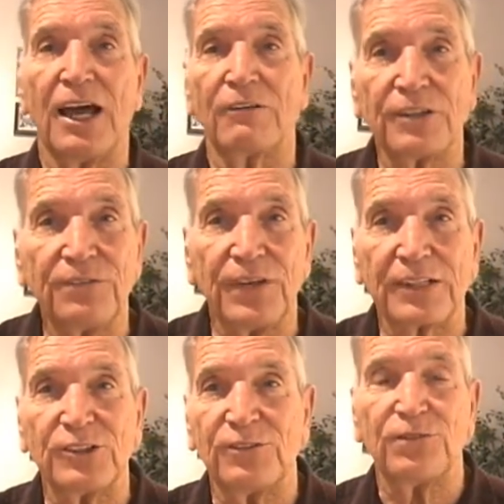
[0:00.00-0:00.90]
how it
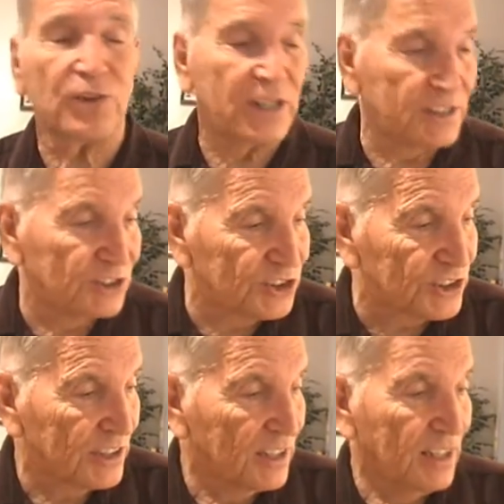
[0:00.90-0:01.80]
affected
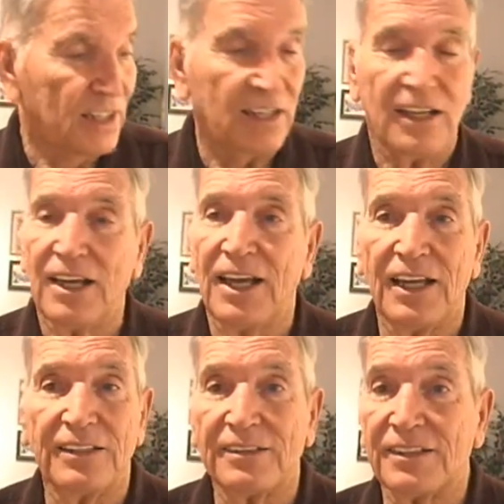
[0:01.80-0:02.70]
friends,
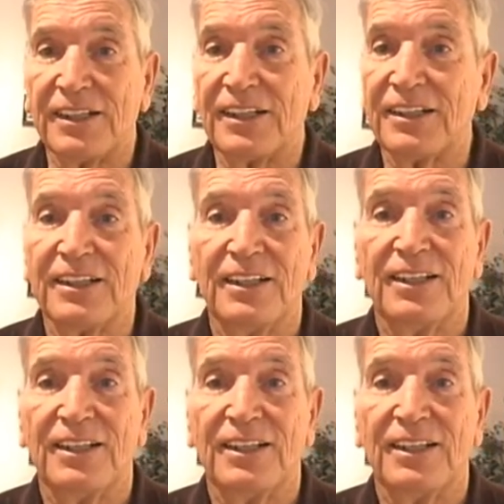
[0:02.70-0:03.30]
and uh,